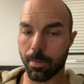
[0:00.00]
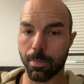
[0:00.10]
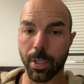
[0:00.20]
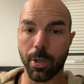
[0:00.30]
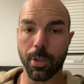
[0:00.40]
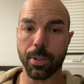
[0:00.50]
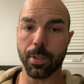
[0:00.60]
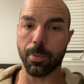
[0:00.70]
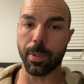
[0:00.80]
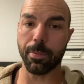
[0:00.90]
But also,
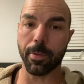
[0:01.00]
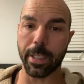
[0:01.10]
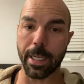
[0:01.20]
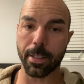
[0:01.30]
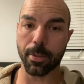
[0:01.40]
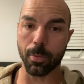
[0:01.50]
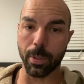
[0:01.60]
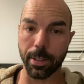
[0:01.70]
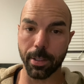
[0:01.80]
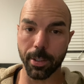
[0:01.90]
we react
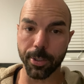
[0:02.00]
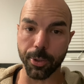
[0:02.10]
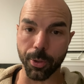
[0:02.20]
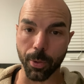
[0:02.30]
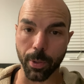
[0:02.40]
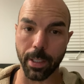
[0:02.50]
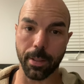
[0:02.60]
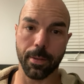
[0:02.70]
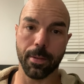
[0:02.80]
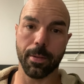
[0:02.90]
with joy.
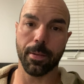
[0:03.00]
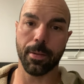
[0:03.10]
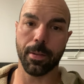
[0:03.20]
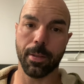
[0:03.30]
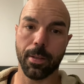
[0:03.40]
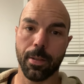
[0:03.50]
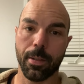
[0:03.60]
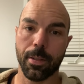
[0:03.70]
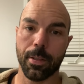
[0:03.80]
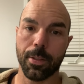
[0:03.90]

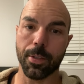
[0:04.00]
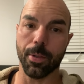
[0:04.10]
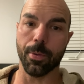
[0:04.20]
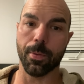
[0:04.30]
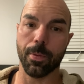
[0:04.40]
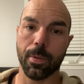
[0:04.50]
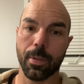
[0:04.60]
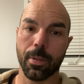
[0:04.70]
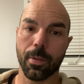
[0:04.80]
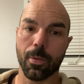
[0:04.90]
So,
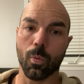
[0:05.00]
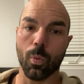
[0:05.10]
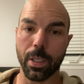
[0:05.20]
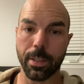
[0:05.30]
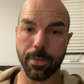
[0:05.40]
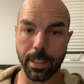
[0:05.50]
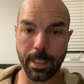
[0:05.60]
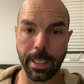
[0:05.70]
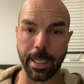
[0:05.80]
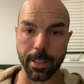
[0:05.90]
one of the
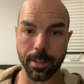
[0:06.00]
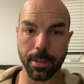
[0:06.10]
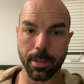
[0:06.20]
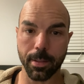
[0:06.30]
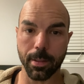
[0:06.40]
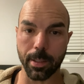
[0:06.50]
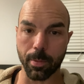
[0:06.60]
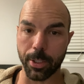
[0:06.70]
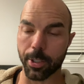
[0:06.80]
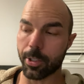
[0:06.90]
tests, like
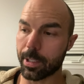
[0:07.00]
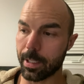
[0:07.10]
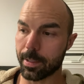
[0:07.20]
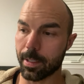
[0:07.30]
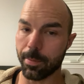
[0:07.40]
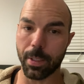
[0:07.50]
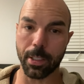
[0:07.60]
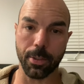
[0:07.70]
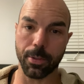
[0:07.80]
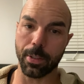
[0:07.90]
when you're cooking something,
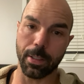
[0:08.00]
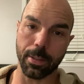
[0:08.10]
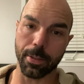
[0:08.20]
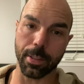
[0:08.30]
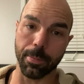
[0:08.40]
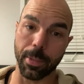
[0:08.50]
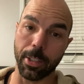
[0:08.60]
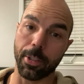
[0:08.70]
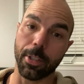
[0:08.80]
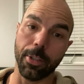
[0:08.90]
usually there's something
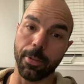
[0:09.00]
you could do.